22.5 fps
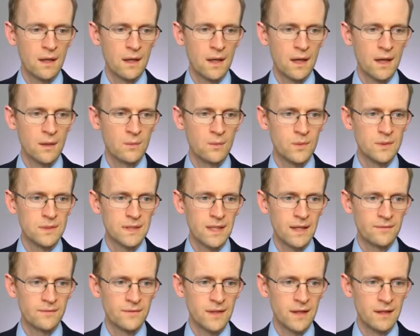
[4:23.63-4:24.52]
would
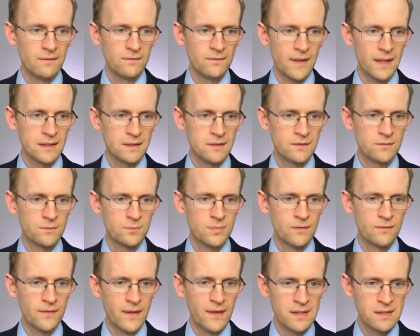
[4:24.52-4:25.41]
have the effect of
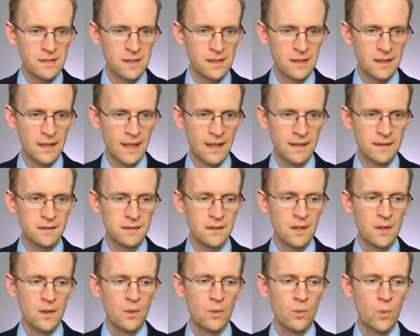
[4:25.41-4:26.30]
preventing that,
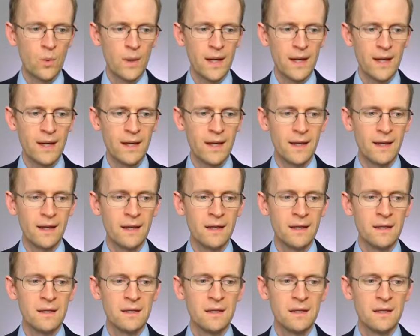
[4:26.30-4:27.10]
where